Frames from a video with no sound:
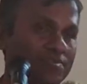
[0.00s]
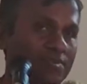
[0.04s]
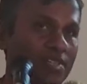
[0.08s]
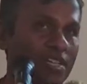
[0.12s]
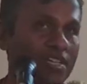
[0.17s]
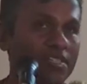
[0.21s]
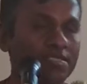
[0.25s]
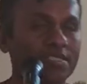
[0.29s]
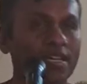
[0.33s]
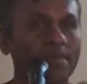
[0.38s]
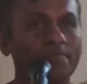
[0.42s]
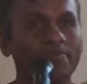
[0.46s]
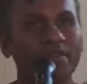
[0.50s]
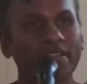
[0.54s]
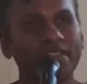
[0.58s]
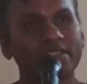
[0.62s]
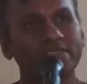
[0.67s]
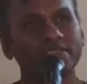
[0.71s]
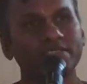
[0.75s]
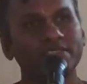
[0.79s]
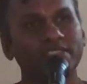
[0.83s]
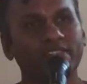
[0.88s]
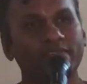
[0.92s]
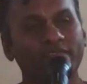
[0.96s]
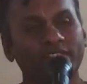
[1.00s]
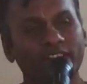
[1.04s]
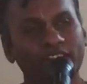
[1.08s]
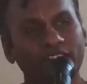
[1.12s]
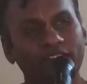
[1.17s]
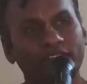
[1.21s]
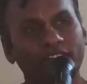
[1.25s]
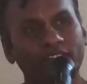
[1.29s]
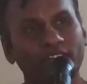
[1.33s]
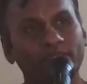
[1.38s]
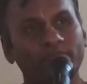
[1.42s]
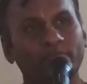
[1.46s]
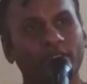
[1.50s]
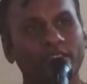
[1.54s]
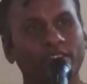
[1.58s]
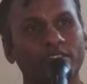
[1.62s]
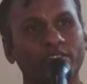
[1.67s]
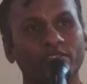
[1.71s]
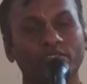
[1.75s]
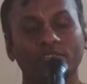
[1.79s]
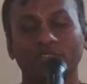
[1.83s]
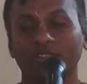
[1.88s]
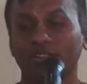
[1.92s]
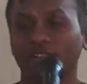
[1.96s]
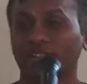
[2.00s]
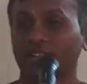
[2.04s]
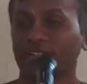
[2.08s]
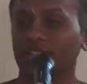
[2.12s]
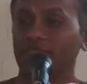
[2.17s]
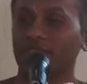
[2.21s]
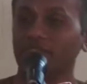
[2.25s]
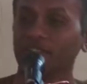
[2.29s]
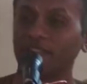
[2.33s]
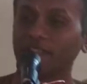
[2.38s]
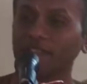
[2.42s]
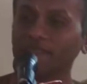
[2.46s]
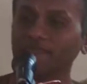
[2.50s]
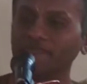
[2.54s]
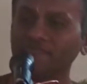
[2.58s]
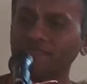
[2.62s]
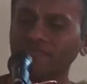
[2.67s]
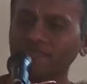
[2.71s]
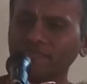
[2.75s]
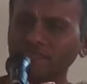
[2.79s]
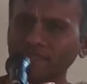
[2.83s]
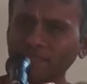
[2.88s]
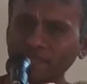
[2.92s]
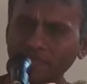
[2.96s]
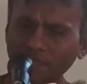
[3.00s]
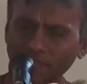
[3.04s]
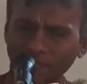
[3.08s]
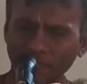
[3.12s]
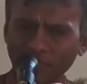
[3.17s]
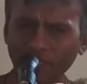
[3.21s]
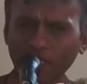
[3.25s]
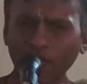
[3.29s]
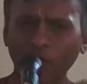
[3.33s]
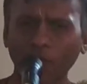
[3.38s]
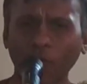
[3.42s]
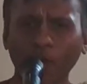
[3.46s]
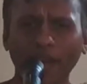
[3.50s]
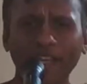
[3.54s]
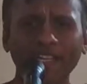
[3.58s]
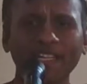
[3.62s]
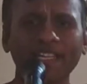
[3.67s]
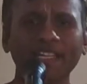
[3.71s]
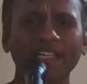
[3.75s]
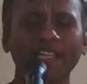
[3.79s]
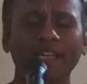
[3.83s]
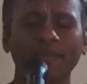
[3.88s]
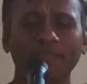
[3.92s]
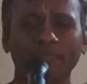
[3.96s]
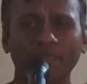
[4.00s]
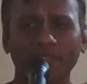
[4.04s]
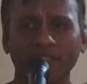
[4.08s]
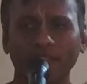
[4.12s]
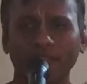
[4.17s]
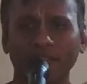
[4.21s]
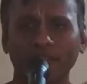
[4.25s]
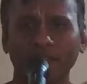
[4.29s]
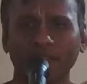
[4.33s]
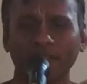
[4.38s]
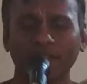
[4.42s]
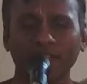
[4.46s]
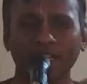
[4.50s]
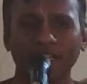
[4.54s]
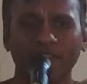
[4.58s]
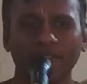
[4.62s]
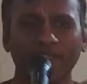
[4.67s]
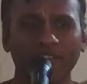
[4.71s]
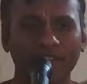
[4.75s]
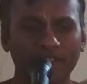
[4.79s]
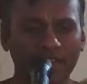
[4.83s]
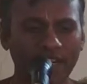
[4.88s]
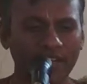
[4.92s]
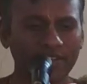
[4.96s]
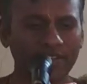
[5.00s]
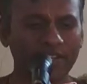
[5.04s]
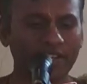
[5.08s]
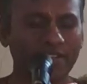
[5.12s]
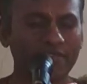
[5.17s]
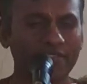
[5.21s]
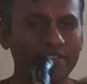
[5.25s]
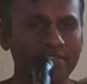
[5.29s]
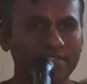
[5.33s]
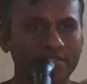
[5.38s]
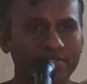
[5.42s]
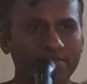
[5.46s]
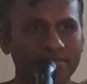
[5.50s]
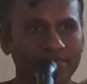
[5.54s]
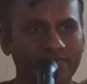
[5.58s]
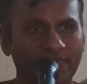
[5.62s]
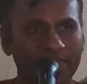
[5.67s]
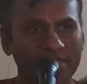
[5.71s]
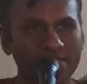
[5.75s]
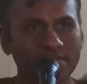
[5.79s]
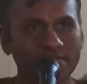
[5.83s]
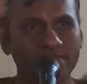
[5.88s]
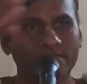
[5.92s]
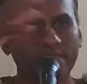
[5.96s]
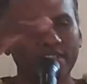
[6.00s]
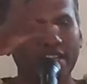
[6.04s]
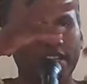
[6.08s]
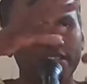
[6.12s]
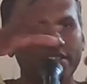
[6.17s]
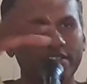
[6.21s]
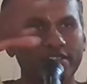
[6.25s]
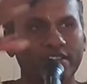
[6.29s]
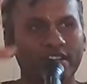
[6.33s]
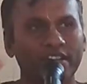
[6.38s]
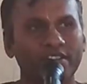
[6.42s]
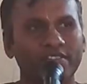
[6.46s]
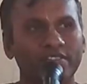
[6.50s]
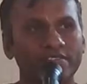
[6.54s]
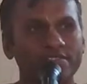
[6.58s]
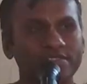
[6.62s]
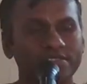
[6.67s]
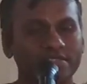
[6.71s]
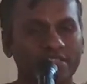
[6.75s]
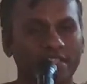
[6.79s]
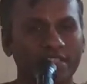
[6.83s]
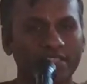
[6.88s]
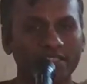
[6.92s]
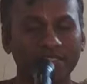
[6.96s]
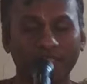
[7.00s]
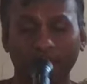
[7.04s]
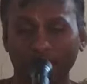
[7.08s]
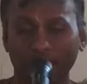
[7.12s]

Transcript: His appearance is a very, very peculiar activity. Why did he appear? We'll try to cover this. First, we'll actually try to understand his